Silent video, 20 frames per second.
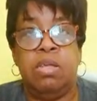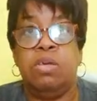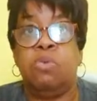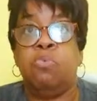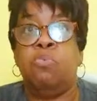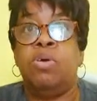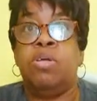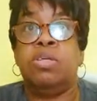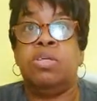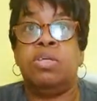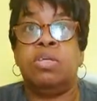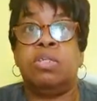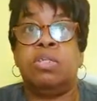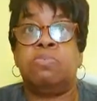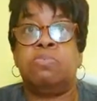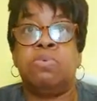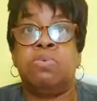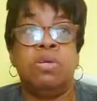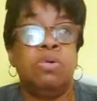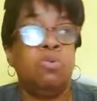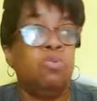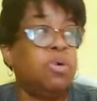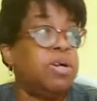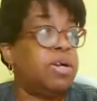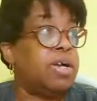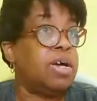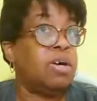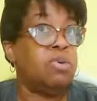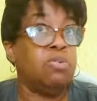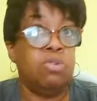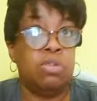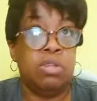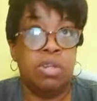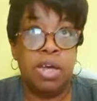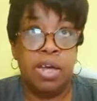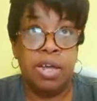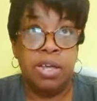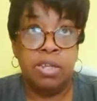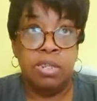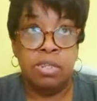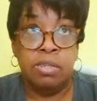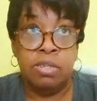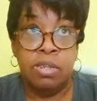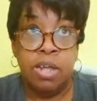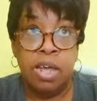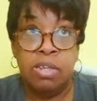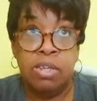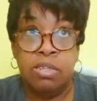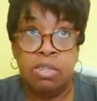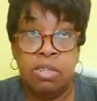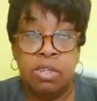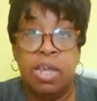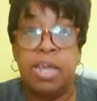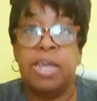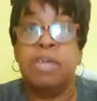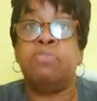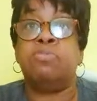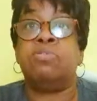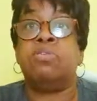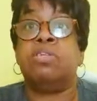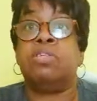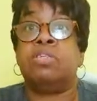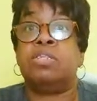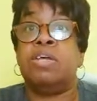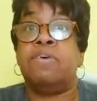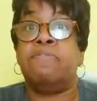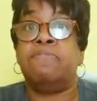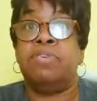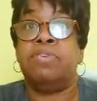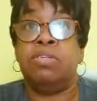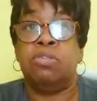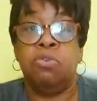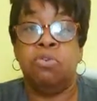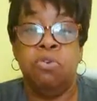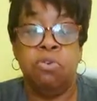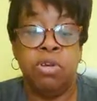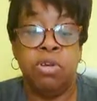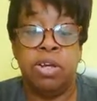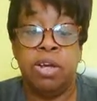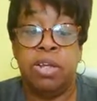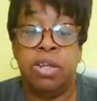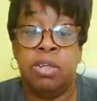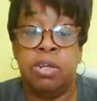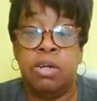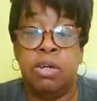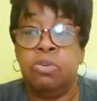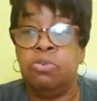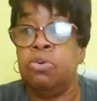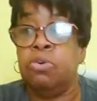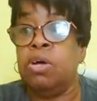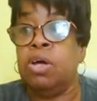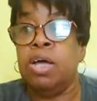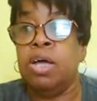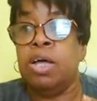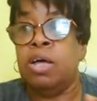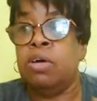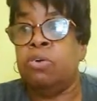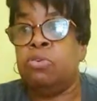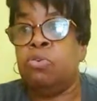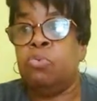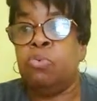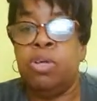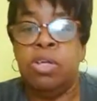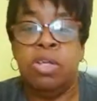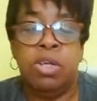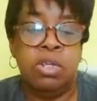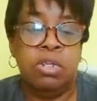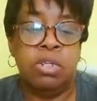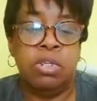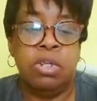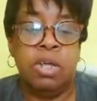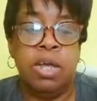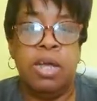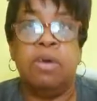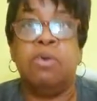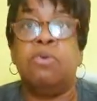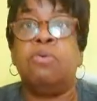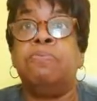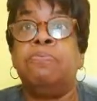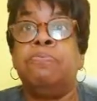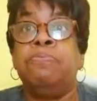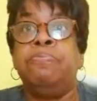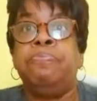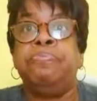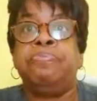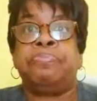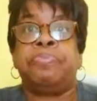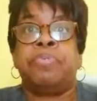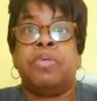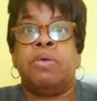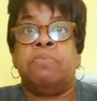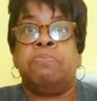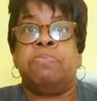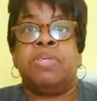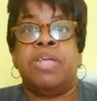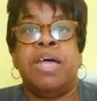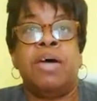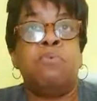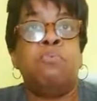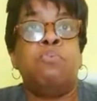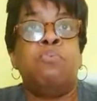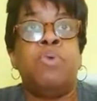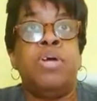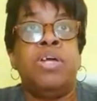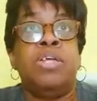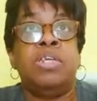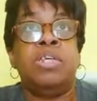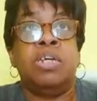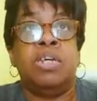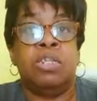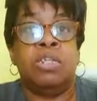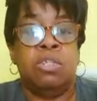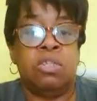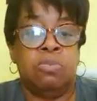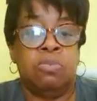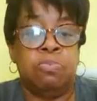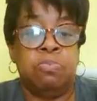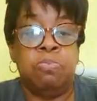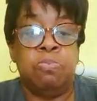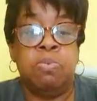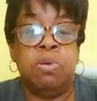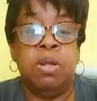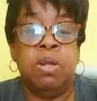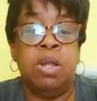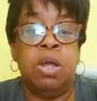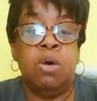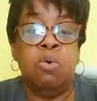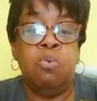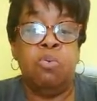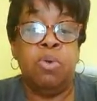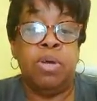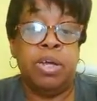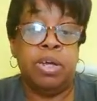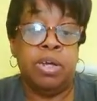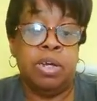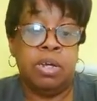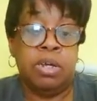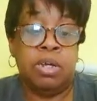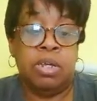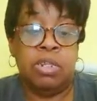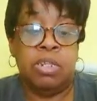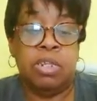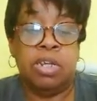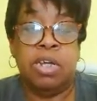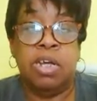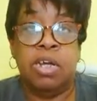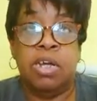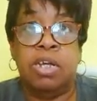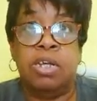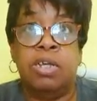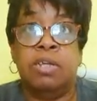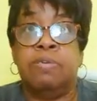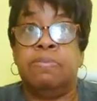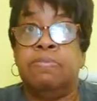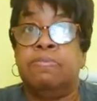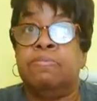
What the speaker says: The wind is blowing outside. Nice day. It was in the 70s earlier, I know. I don't know what it is now, but that wind is blowing, kicking.